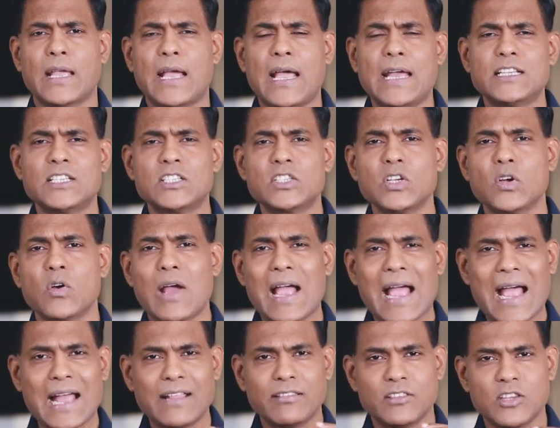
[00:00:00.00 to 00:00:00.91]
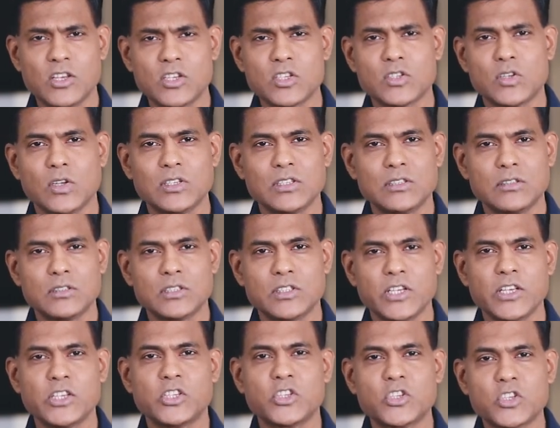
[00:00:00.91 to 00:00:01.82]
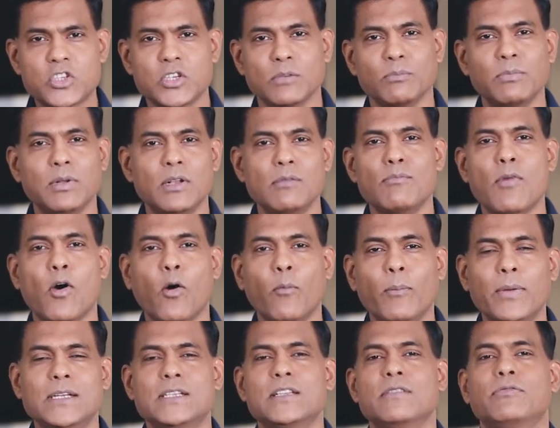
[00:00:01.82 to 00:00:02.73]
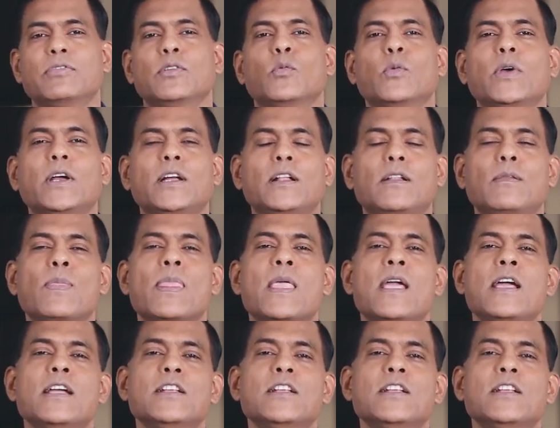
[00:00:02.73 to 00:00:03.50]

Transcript: And so at this teachable moment, if you will,